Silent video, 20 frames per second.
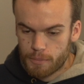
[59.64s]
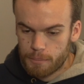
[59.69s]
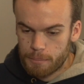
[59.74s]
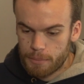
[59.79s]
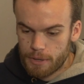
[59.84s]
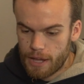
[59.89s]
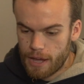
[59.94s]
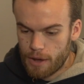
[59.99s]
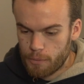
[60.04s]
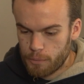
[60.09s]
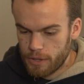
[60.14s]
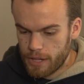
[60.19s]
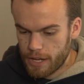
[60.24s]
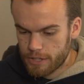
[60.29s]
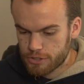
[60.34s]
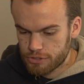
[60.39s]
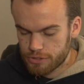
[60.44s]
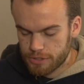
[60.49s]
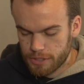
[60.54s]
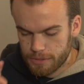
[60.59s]
Well,
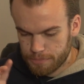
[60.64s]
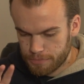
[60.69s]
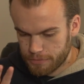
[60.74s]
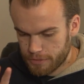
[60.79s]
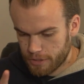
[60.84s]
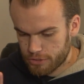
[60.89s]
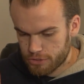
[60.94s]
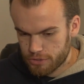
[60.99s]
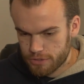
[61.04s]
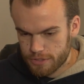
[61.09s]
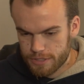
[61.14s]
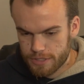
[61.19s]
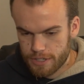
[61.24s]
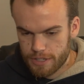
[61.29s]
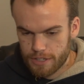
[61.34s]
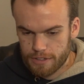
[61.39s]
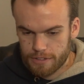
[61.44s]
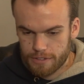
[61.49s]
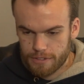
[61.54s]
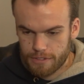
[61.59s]
actually, I shouldn't
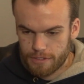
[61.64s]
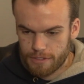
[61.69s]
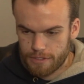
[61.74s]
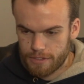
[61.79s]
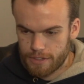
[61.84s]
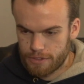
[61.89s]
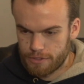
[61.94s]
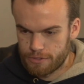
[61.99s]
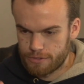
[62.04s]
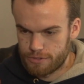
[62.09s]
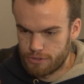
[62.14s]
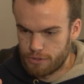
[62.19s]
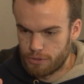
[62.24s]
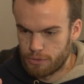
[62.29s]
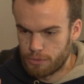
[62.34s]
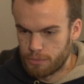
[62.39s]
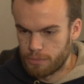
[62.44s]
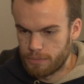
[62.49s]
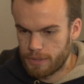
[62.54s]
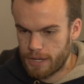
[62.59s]
say that there's
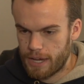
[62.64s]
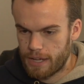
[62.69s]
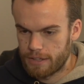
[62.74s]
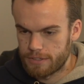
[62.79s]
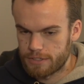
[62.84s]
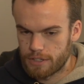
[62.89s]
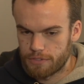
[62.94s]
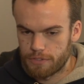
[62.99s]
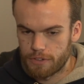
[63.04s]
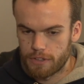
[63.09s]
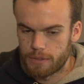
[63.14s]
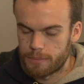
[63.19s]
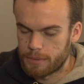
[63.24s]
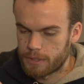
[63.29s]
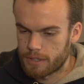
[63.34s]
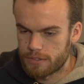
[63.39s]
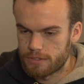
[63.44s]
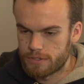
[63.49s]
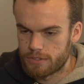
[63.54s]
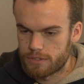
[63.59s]
no ad stuff either
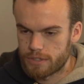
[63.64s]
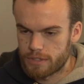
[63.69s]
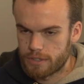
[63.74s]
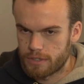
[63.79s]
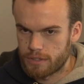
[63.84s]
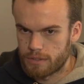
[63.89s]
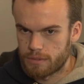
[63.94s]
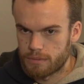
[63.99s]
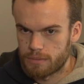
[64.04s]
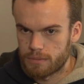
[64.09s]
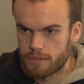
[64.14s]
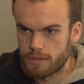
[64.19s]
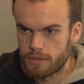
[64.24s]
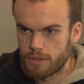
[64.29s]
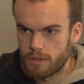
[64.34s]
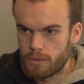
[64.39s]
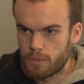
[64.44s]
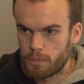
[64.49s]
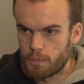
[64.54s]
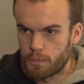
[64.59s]
because
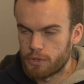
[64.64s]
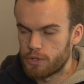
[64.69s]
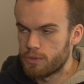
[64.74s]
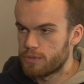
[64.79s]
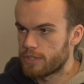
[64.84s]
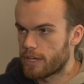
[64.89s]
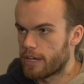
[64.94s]
we use